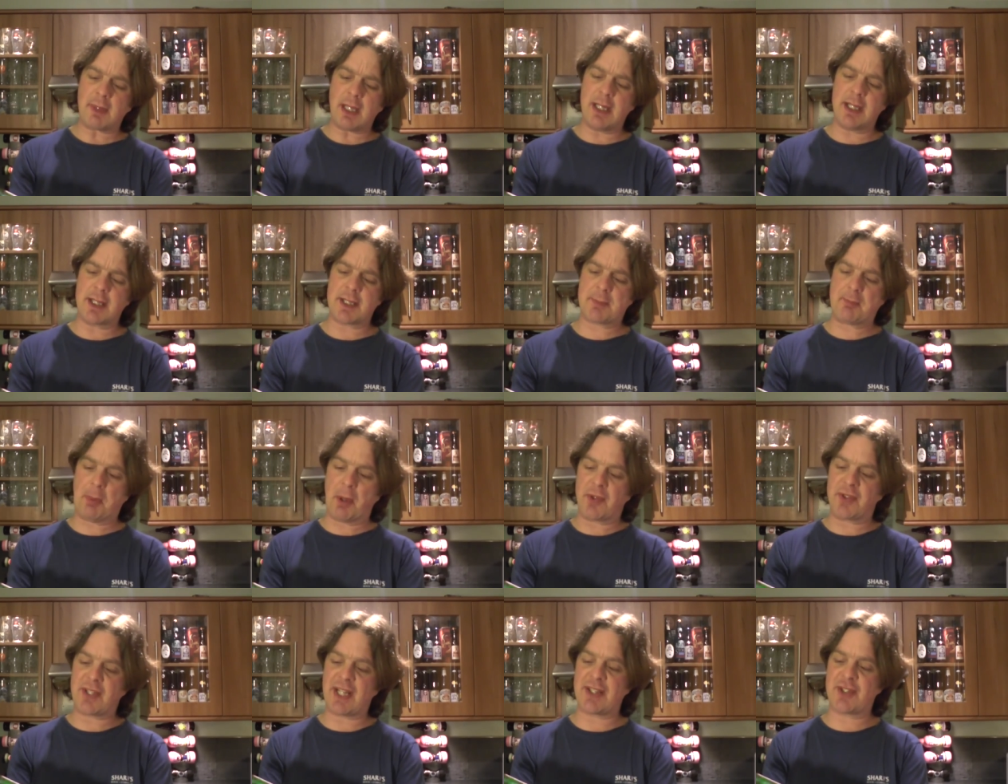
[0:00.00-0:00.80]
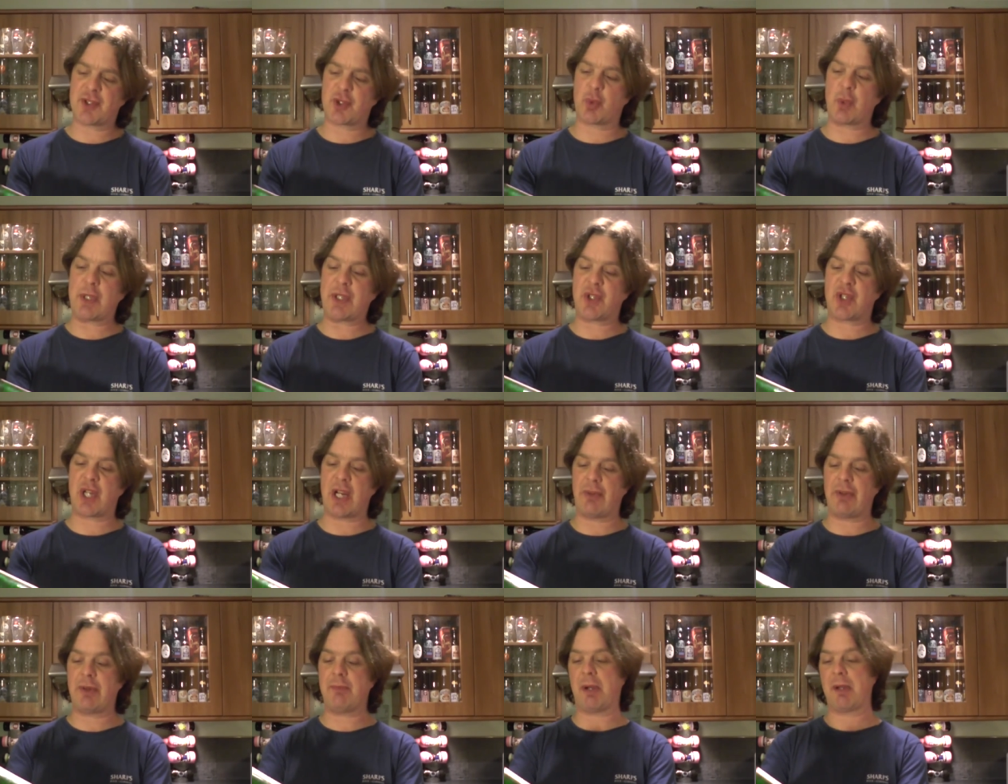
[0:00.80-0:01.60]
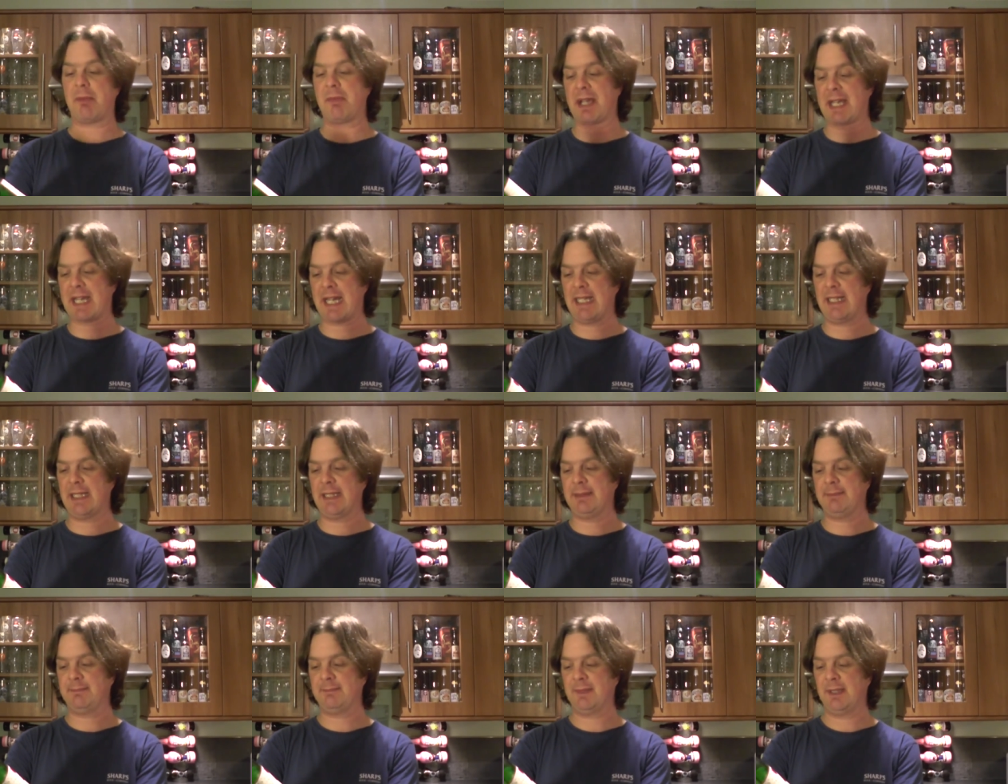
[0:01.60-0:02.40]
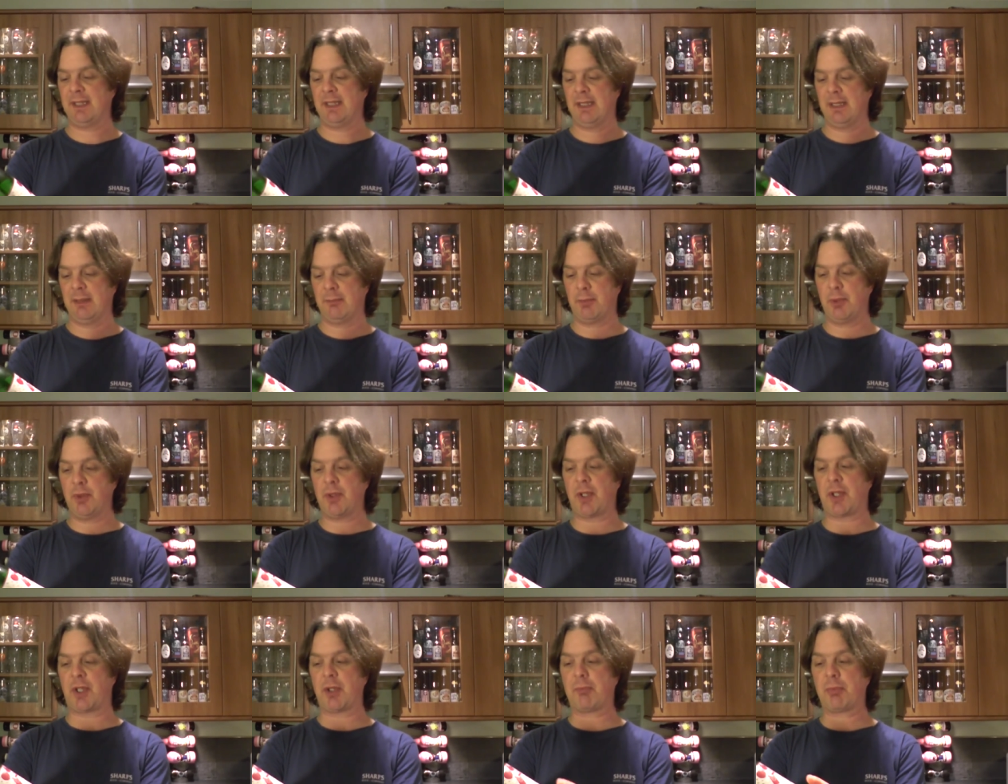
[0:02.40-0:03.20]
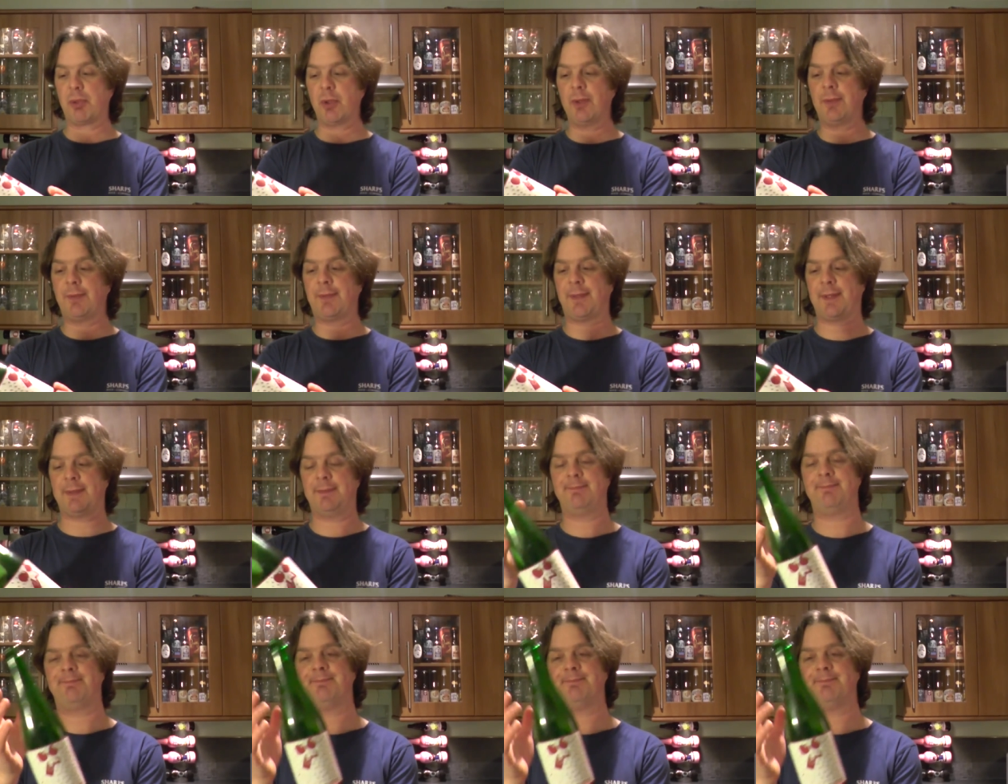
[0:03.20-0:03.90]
Uh, Spontan Sweet Cherry by Mikkeller, brewed at De Proef.